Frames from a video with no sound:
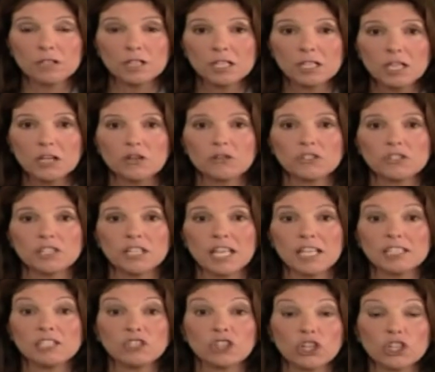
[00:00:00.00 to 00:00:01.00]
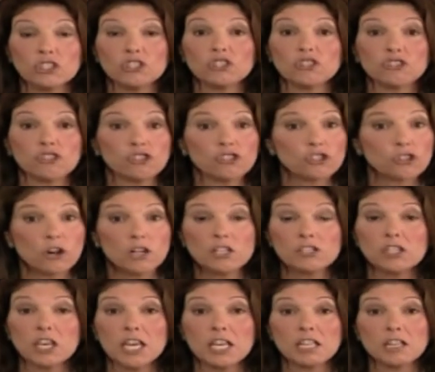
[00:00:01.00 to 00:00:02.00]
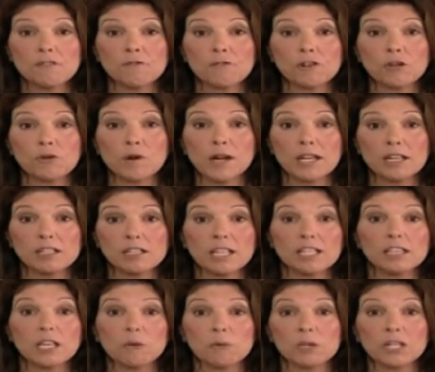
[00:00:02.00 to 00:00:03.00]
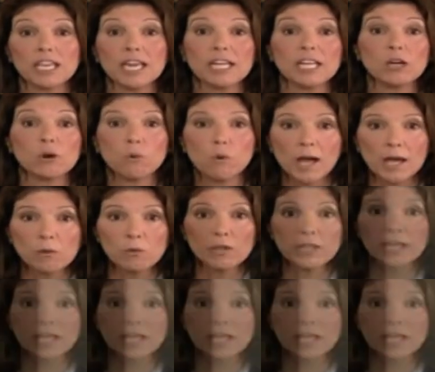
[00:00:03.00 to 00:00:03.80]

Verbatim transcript: the years, and they just started taking it for granted that they were getting away with